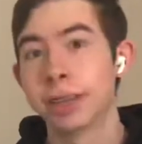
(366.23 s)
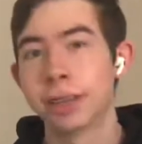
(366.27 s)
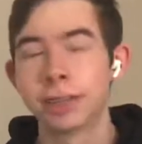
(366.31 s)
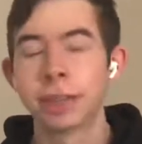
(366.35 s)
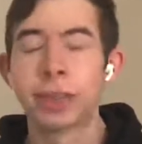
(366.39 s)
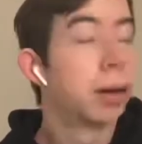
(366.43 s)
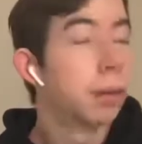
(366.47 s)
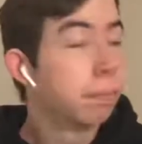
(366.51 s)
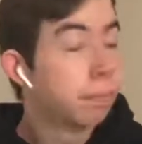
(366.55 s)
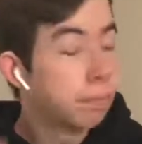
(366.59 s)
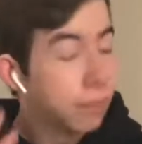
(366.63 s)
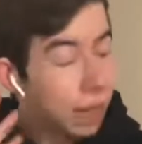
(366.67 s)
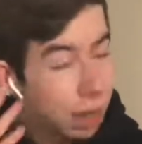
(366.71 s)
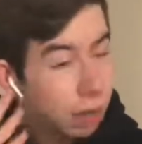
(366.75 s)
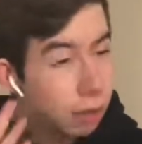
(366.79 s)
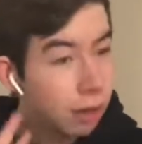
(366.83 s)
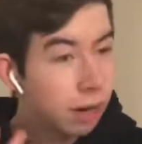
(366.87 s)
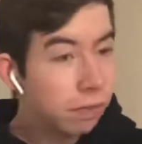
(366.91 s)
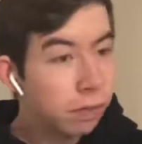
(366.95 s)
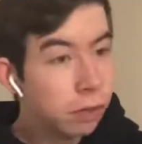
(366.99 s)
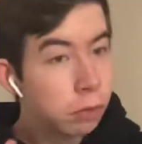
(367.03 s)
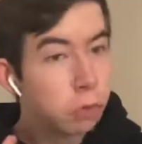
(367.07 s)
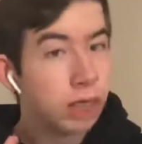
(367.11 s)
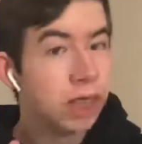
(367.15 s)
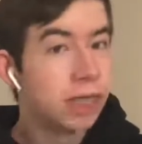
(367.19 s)
But now
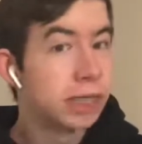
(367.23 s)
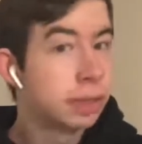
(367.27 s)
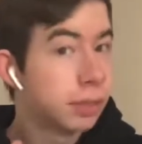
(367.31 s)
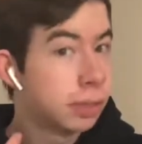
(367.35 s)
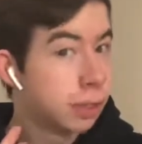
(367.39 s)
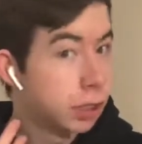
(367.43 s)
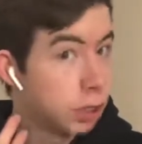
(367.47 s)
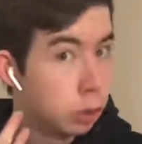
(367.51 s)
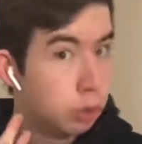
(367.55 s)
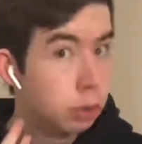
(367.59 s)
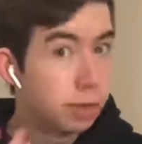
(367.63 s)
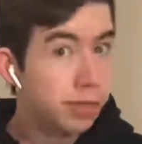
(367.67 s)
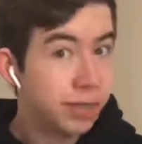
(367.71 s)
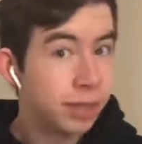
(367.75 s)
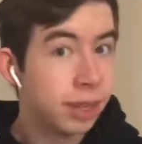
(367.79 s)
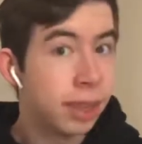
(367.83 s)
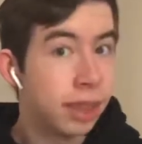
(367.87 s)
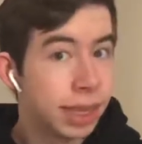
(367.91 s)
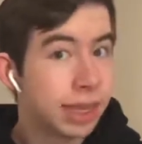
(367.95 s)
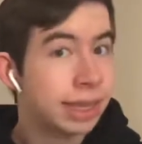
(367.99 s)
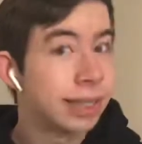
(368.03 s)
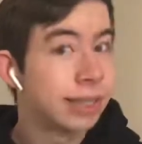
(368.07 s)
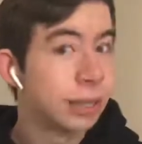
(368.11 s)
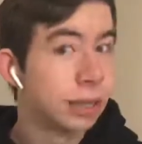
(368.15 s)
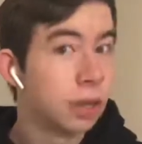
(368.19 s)
everyone is used to
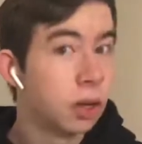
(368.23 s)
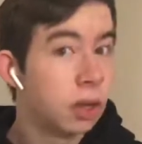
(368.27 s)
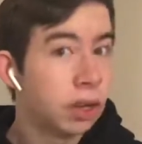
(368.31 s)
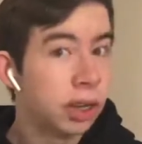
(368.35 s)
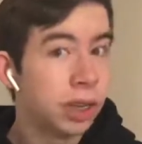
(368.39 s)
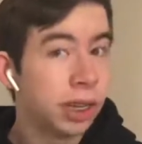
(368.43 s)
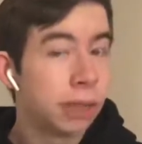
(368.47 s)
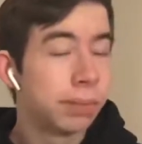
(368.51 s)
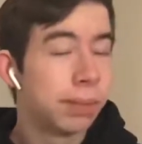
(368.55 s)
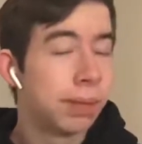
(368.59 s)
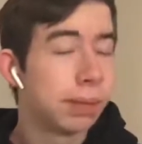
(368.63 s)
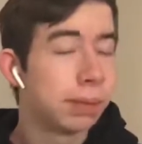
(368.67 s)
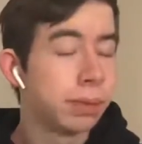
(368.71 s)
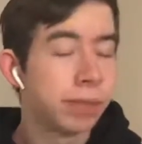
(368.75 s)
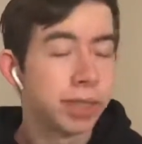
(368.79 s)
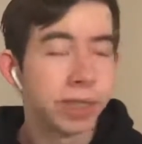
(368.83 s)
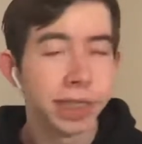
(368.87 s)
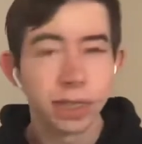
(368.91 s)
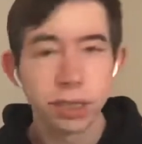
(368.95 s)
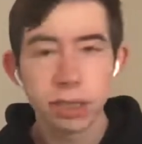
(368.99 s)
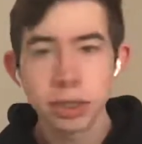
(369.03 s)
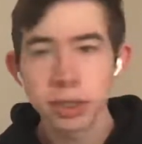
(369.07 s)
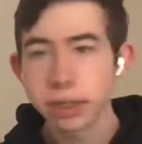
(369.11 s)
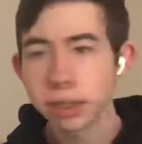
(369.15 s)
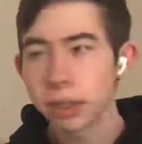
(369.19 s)
this look in people's
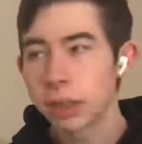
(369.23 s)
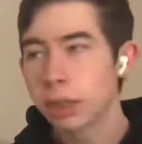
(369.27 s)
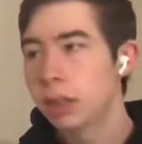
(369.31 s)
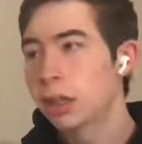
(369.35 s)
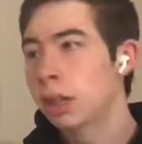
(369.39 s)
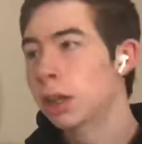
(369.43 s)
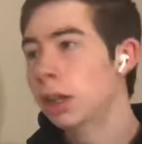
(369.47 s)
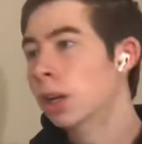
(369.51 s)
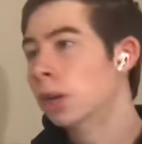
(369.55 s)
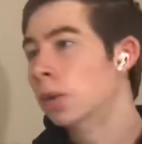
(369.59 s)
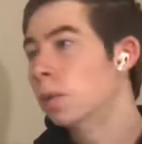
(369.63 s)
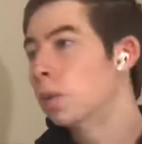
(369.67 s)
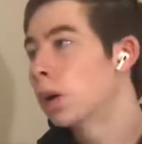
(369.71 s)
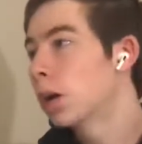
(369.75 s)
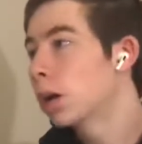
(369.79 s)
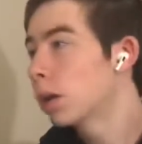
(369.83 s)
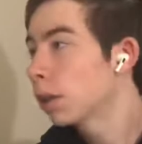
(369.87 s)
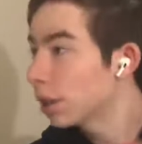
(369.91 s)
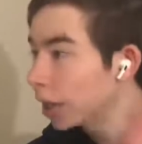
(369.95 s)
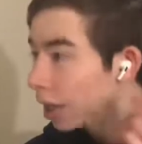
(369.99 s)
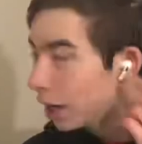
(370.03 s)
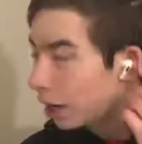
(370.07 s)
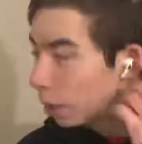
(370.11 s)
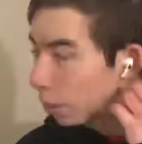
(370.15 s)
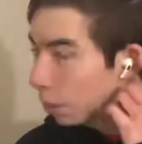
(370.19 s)
ears. Well,
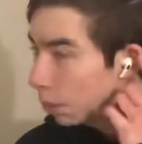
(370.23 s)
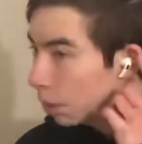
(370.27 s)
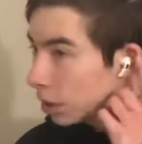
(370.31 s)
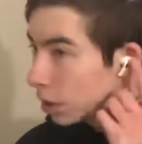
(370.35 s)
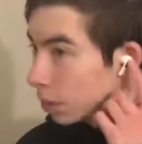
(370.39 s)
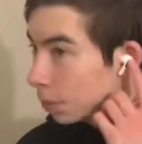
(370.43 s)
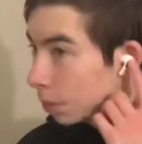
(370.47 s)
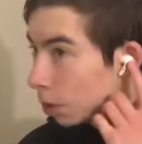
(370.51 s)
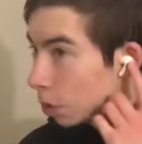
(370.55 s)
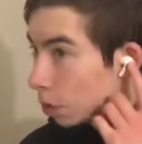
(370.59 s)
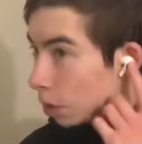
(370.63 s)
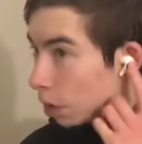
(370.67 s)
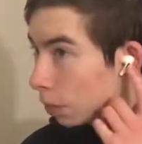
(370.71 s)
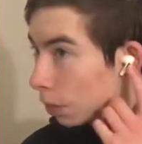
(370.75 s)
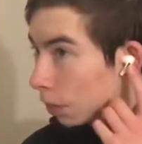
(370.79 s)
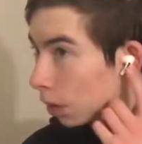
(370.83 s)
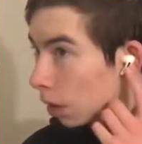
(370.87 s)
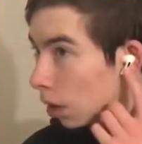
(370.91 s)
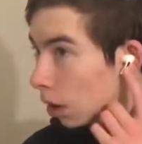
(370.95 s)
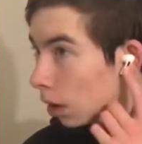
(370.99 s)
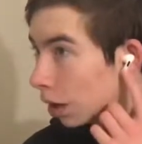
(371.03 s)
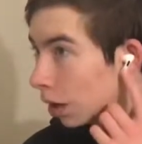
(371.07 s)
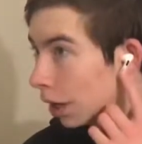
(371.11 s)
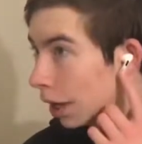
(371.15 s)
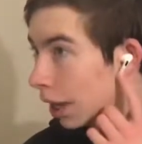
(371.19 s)
the AirPods Pro come
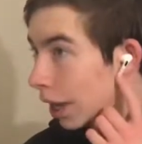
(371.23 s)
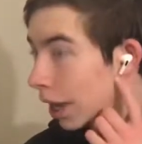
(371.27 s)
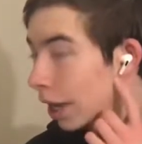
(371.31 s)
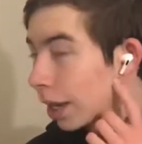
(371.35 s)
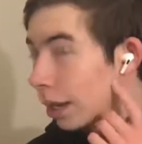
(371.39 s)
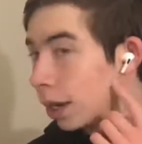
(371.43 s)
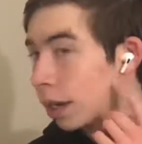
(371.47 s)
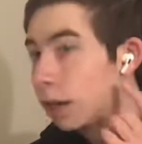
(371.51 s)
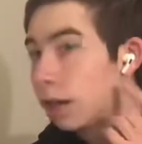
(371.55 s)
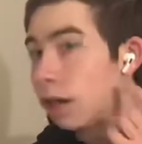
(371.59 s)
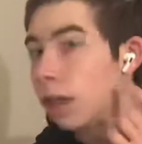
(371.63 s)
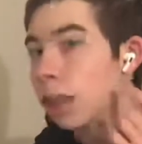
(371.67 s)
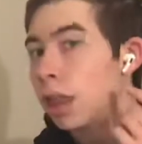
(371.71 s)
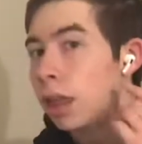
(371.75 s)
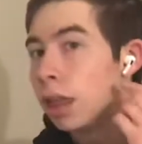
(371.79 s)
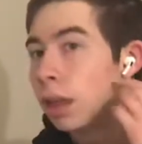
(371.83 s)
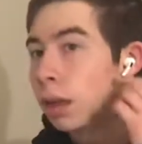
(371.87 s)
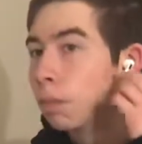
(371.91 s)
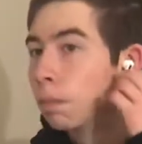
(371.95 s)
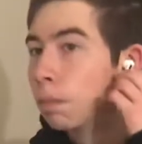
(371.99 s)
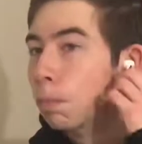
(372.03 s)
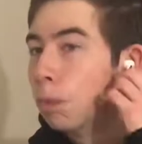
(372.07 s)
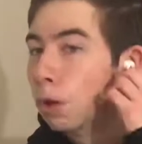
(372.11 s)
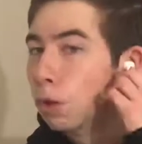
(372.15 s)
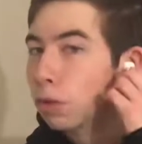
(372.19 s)
along and
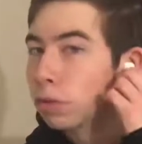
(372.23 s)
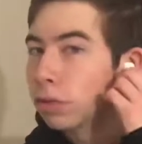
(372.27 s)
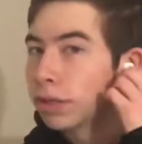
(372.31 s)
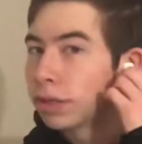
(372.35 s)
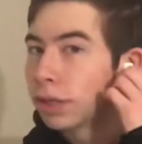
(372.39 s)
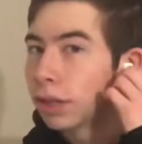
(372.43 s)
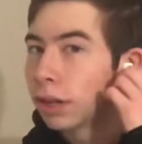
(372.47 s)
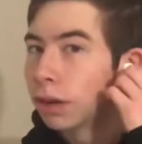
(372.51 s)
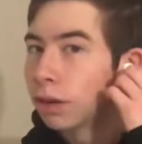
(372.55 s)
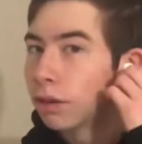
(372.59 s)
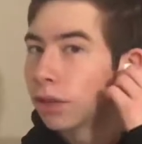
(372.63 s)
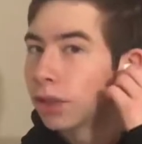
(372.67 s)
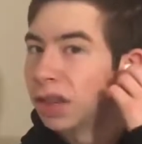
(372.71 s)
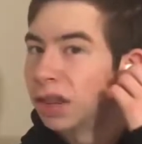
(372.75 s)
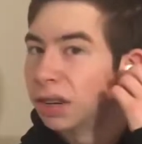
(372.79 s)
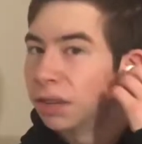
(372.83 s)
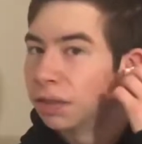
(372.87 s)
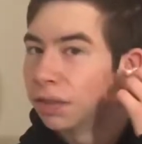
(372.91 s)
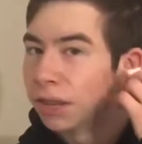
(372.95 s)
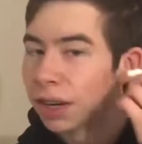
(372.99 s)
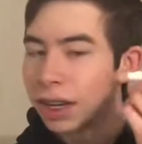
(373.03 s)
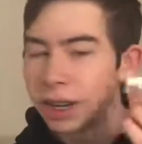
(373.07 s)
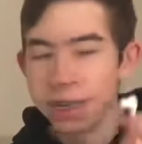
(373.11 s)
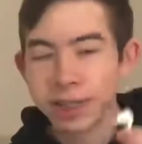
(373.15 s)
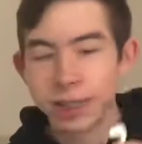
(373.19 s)
most of the
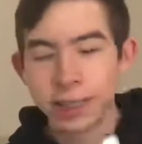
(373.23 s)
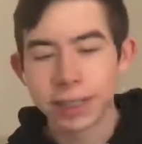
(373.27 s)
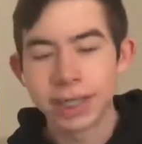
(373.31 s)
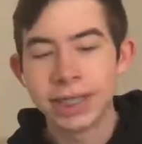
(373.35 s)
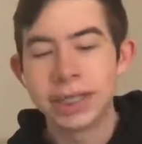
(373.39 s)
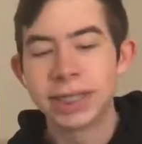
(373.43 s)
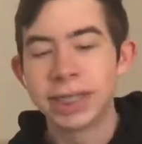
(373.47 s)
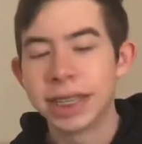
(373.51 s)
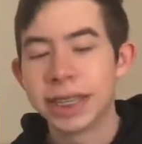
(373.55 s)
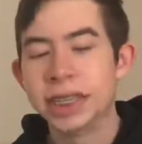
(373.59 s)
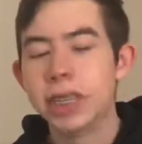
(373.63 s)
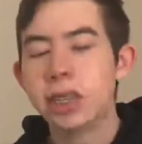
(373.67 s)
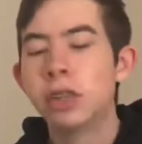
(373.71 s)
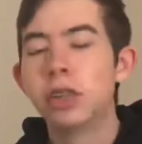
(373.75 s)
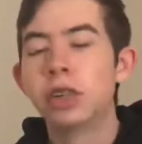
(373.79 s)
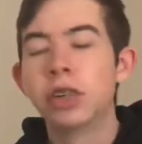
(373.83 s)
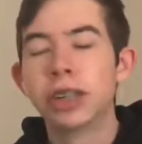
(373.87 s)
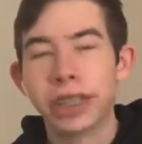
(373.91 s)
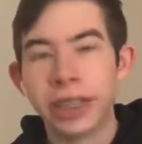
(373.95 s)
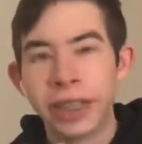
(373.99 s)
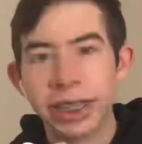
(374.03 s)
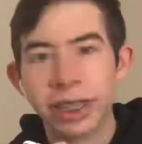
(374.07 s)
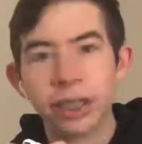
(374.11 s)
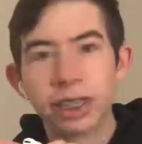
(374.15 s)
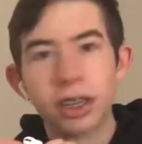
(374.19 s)
device is in your
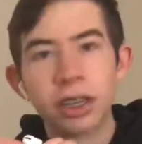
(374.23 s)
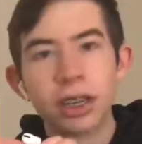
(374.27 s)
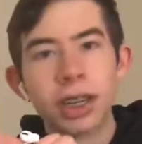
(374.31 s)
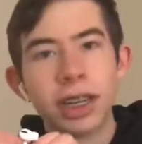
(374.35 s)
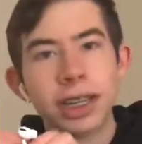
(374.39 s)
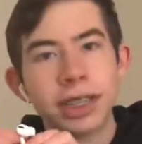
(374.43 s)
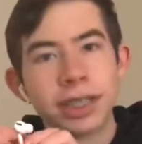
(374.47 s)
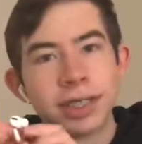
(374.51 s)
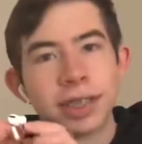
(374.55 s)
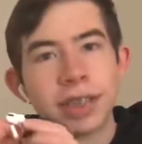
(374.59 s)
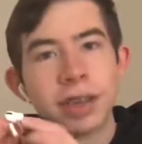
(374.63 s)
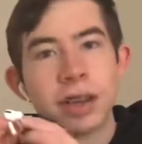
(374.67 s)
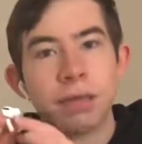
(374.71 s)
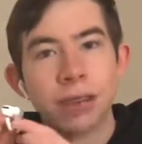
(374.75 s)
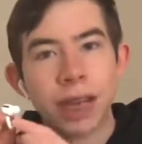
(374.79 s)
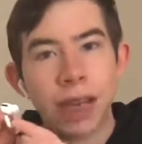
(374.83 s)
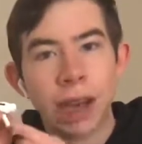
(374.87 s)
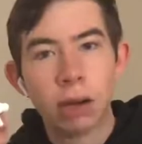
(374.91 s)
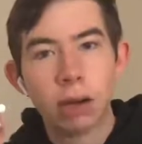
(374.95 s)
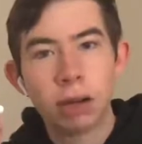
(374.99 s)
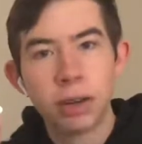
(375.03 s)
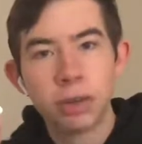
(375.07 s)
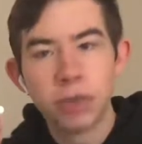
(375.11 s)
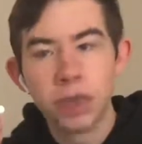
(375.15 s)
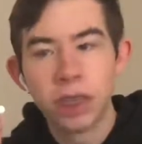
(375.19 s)
ear instead of
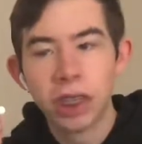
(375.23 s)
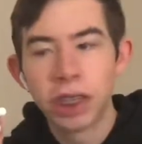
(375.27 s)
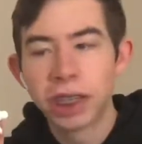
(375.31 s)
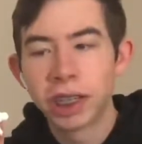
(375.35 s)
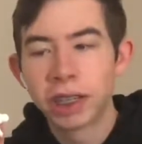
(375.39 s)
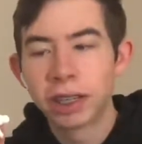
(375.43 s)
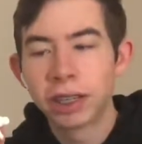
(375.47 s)
out of your ear.